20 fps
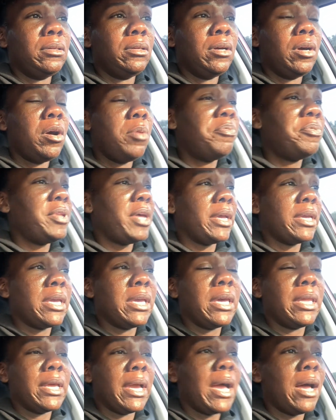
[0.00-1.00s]
Hopefully I can
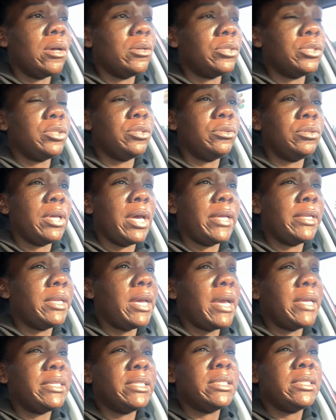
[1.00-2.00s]
get a house soon.
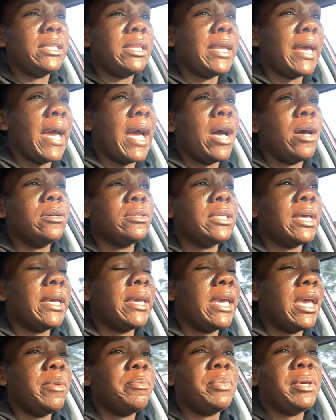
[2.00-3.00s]
I, I just need a house. I
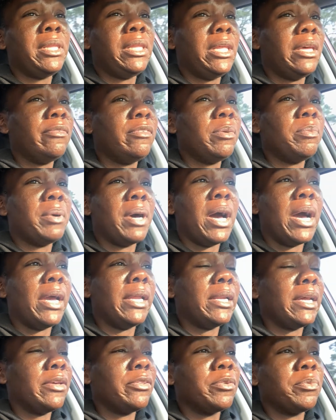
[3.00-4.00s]
can't be living
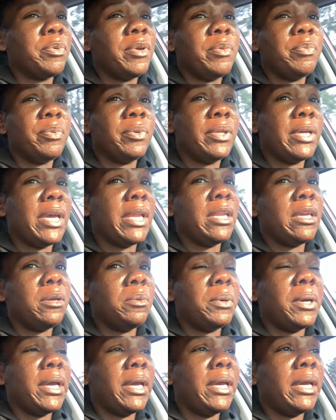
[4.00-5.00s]
behind other people
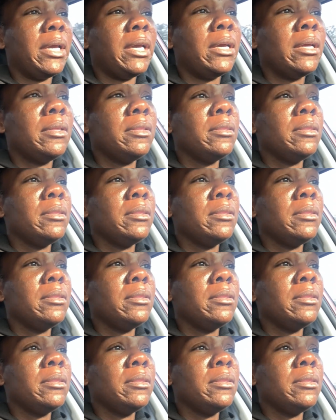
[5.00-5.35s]
anyway.